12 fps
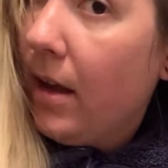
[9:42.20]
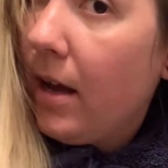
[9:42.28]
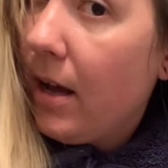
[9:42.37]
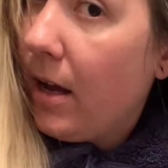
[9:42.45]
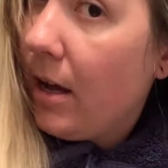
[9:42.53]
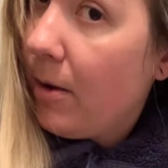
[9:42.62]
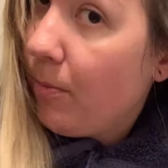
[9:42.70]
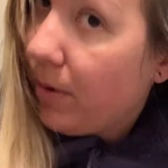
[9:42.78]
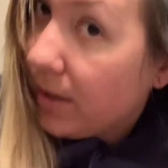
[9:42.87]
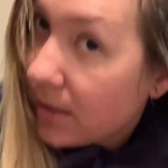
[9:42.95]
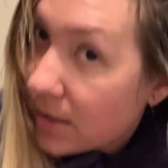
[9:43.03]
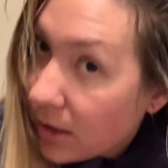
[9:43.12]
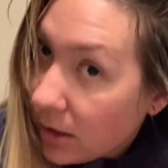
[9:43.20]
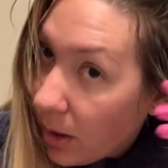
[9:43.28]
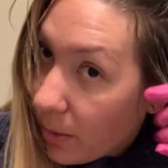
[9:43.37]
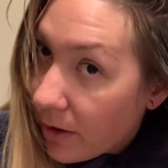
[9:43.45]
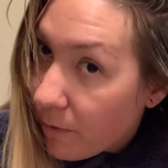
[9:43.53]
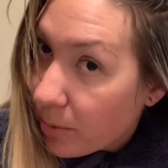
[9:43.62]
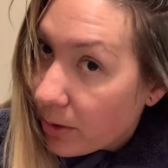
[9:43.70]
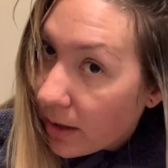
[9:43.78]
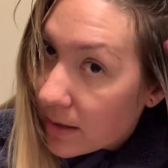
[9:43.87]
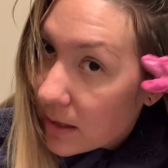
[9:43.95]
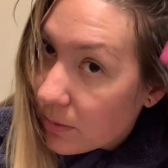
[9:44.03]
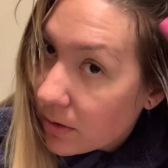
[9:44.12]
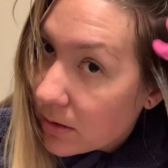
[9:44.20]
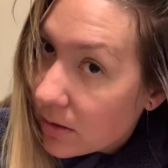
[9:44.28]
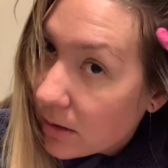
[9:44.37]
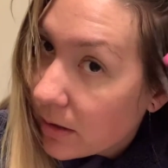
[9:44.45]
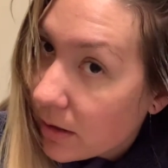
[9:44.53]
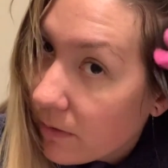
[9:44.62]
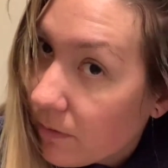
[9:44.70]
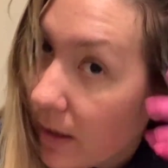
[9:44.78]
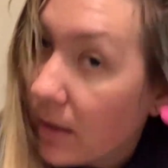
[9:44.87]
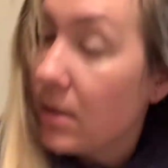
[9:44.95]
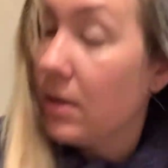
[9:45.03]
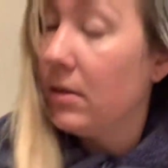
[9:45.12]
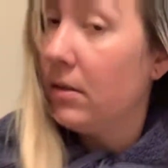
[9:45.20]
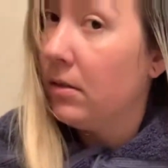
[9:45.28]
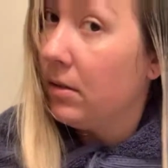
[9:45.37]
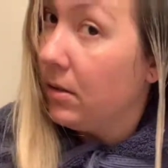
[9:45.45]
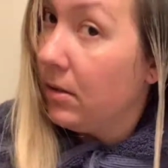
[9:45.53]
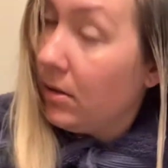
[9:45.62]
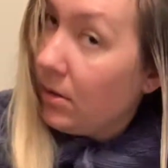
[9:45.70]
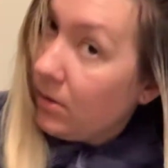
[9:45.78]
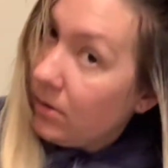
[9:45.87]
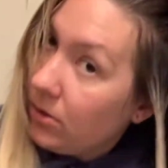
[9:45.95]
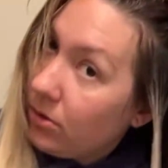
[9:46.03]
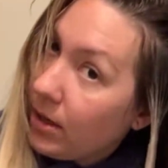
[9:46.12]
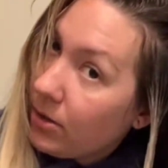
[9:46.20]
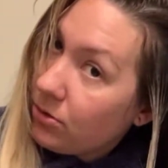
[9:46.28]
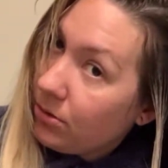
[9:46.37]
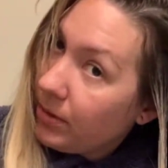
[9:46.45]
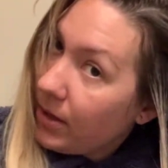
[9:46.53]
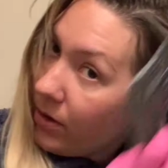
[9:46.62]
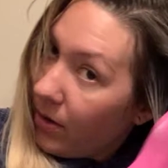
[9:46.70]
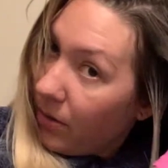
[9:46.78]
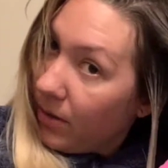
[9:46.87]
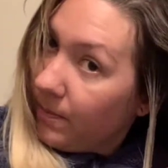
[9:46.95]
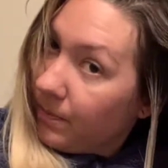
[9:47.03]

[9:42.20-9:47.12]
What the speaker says: but it's a low enough peroxide where it's not gonna affect our natural regrowth.